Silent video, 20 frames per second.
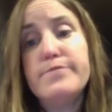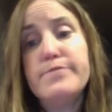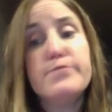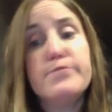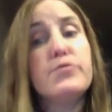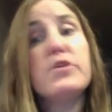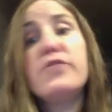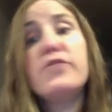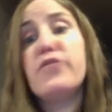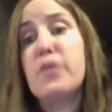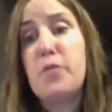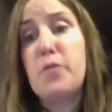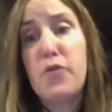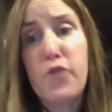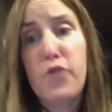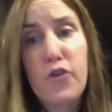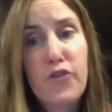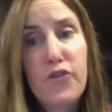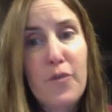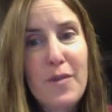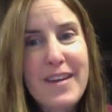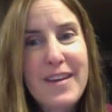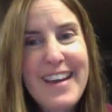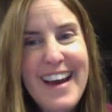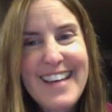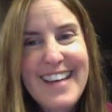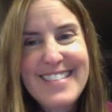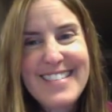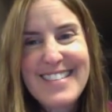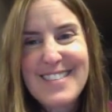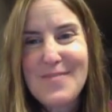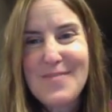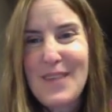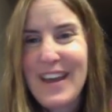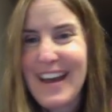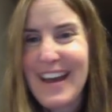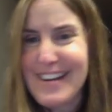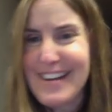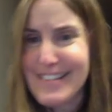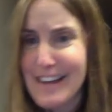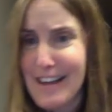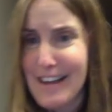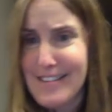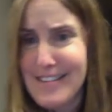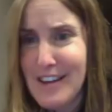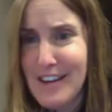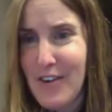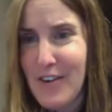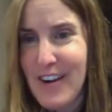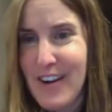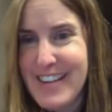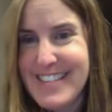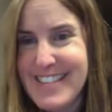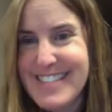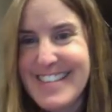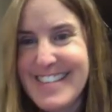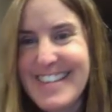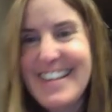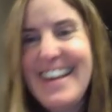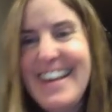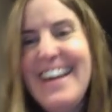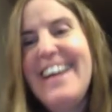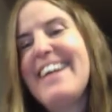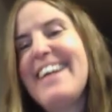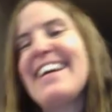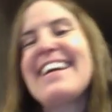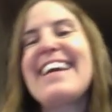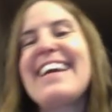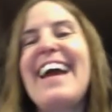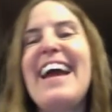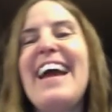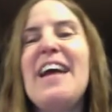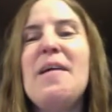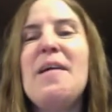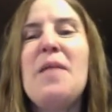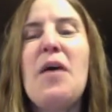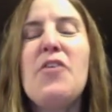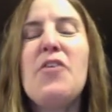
briefly before somebody asks me, actually I see a question, okay?